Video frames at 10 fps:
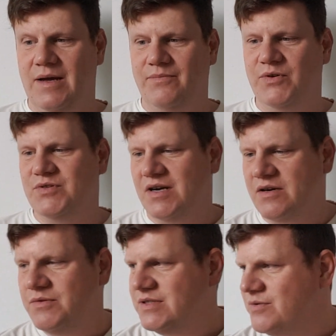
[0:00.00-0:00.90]
Those are
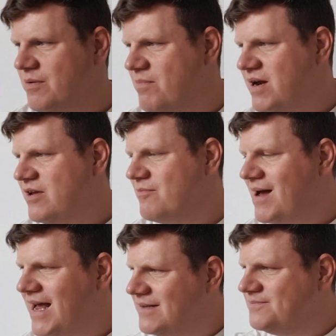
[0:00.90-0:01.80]
going to a buddy of
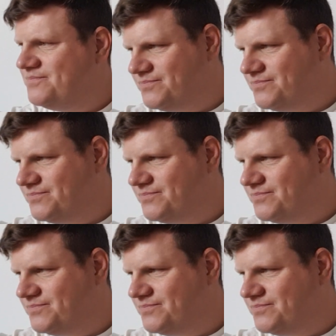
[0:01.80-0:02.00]
mine.